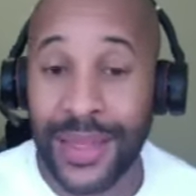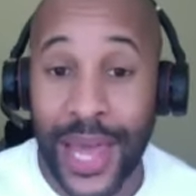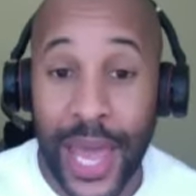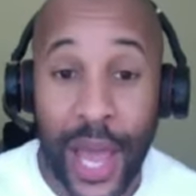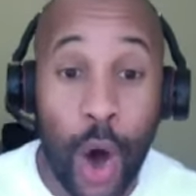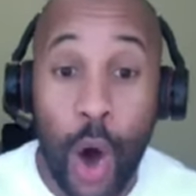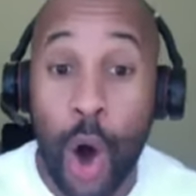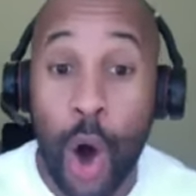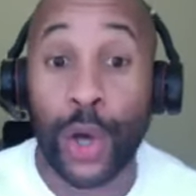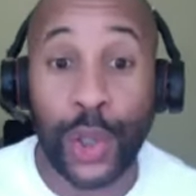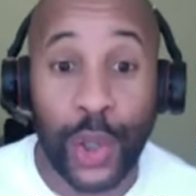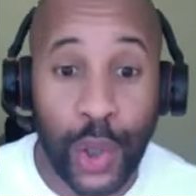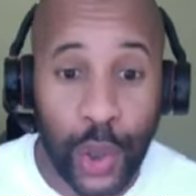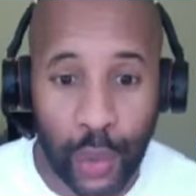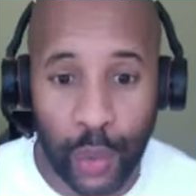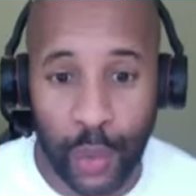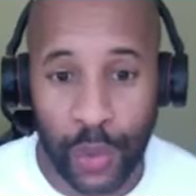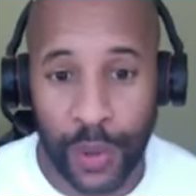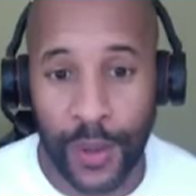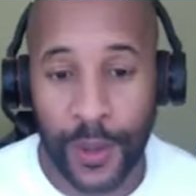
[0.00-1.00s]
They are
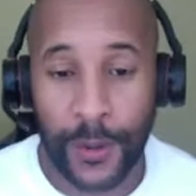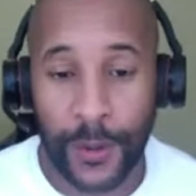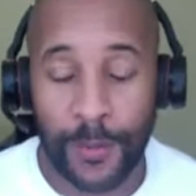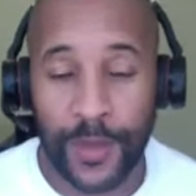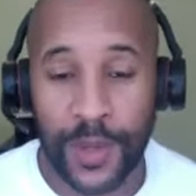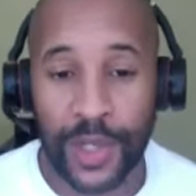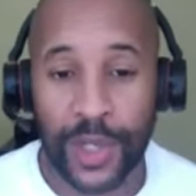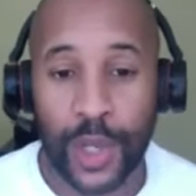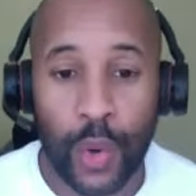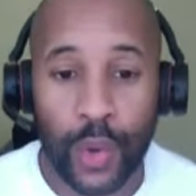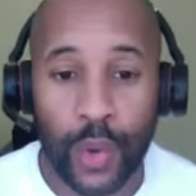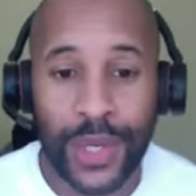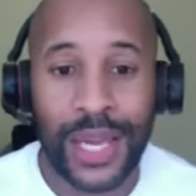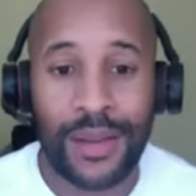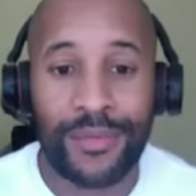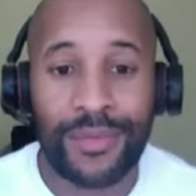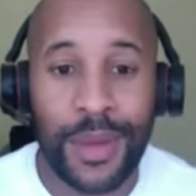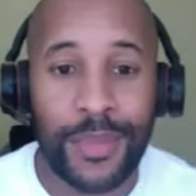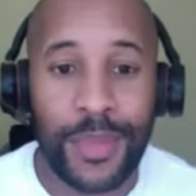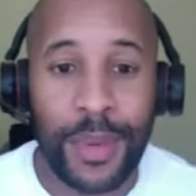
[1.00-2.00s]
you. So
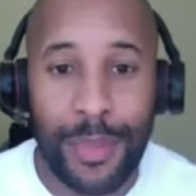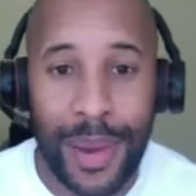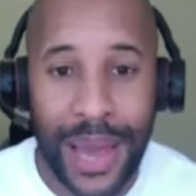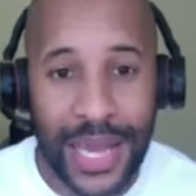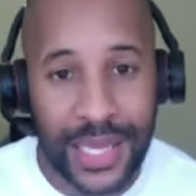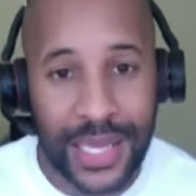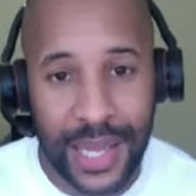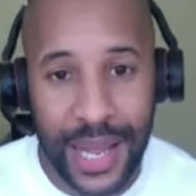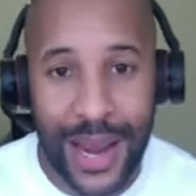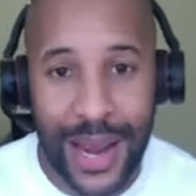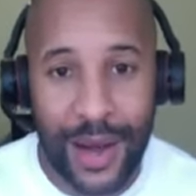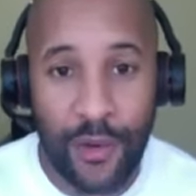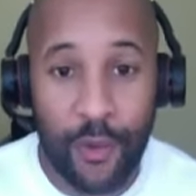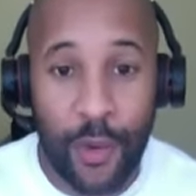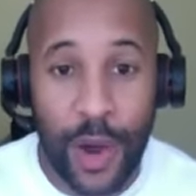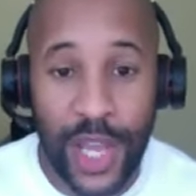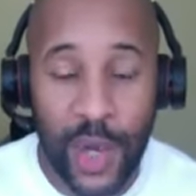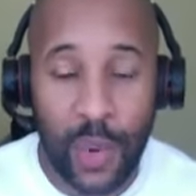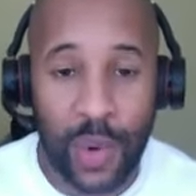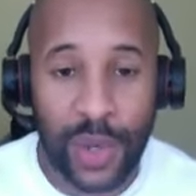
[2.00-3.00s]
give them the baseline of
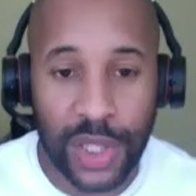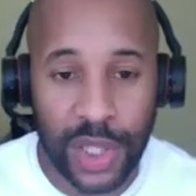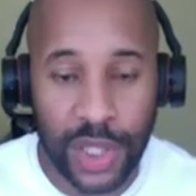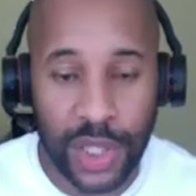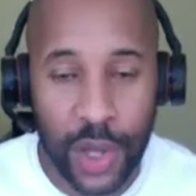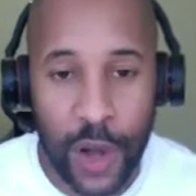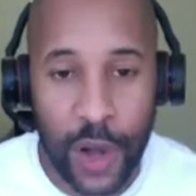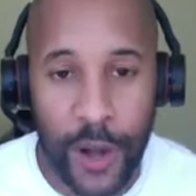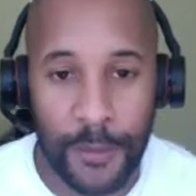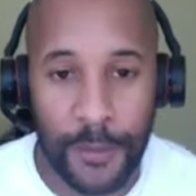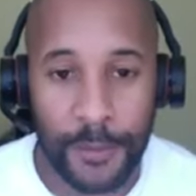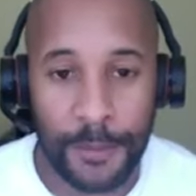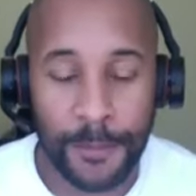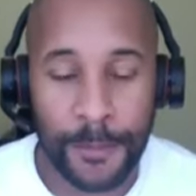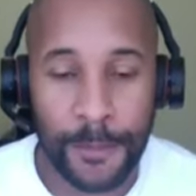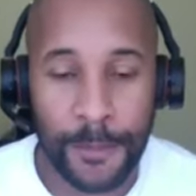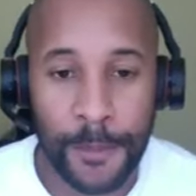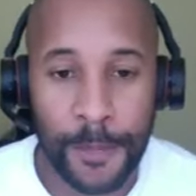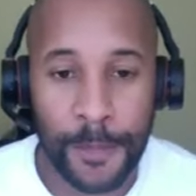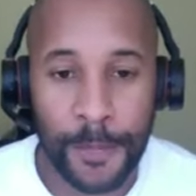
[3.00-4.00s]
where you want to start.
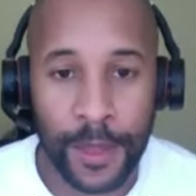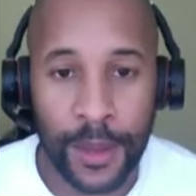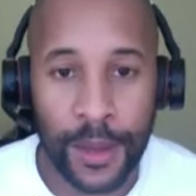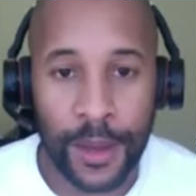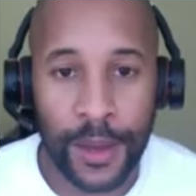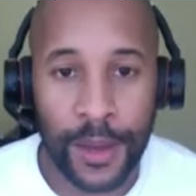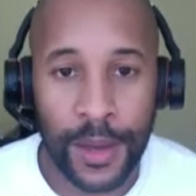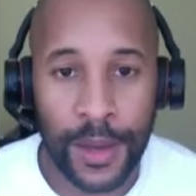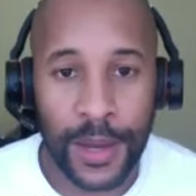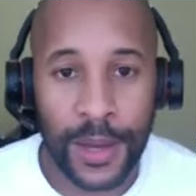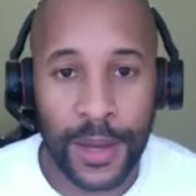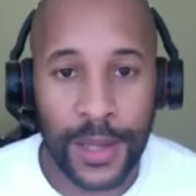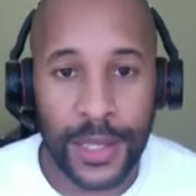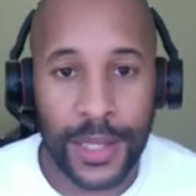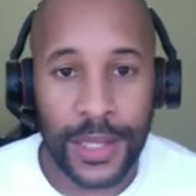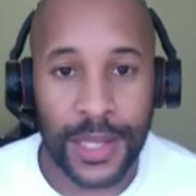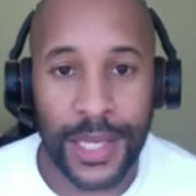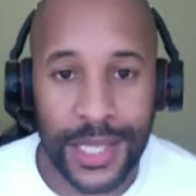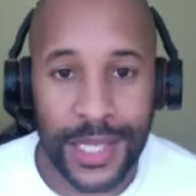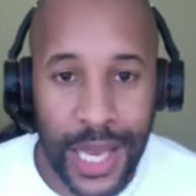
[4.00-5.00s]

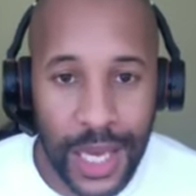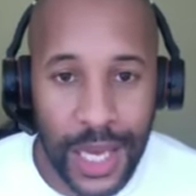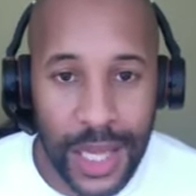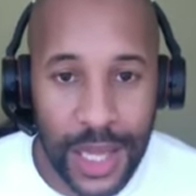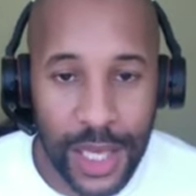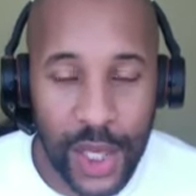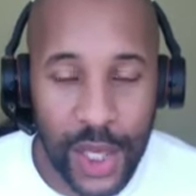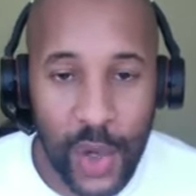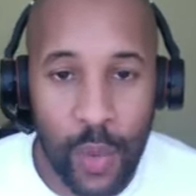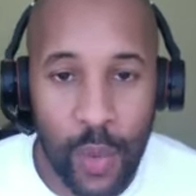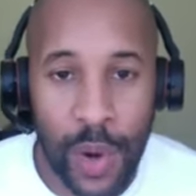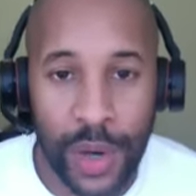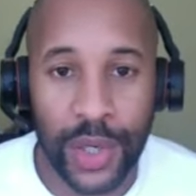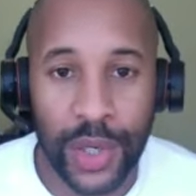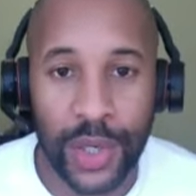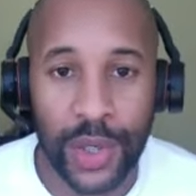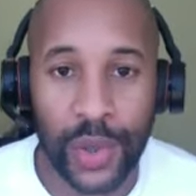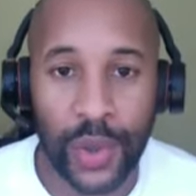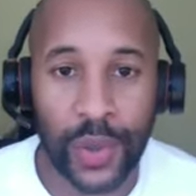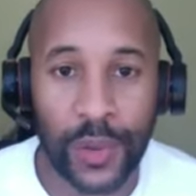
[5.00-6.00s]
The second thing you want
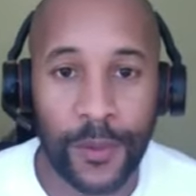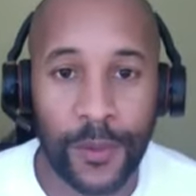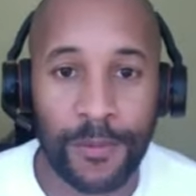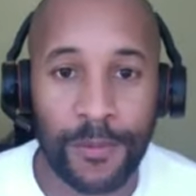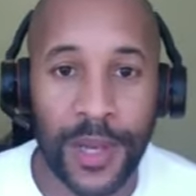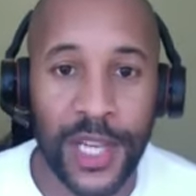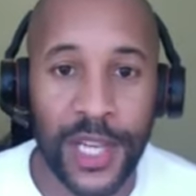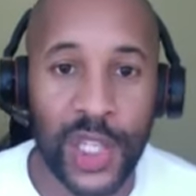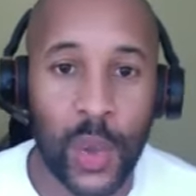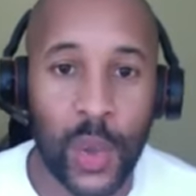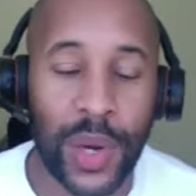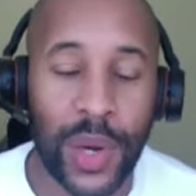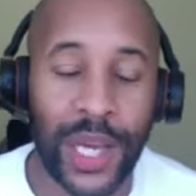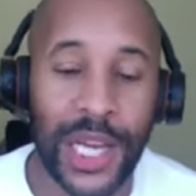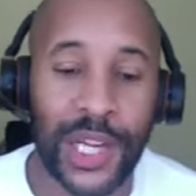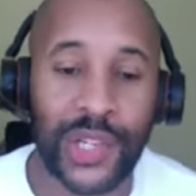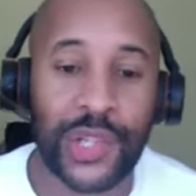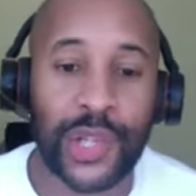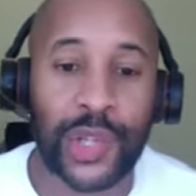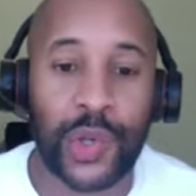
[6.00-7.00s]
to do is you want
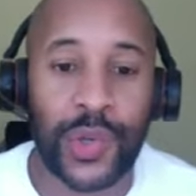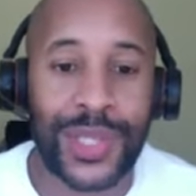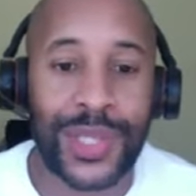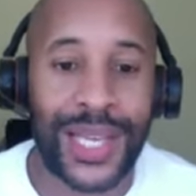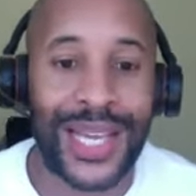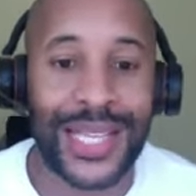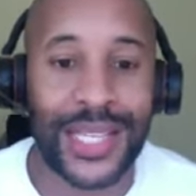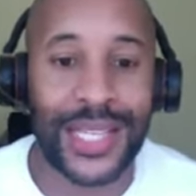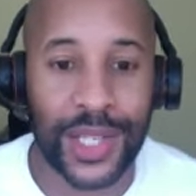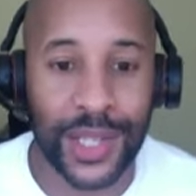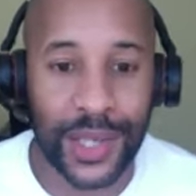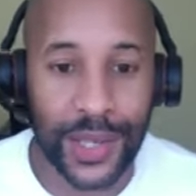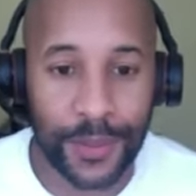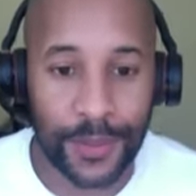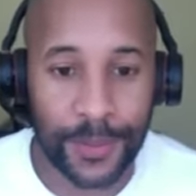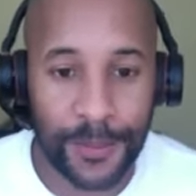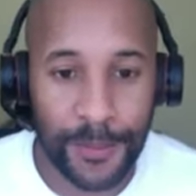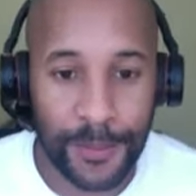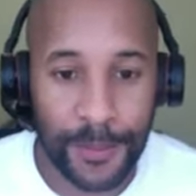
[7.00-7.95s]
to introduce the incident.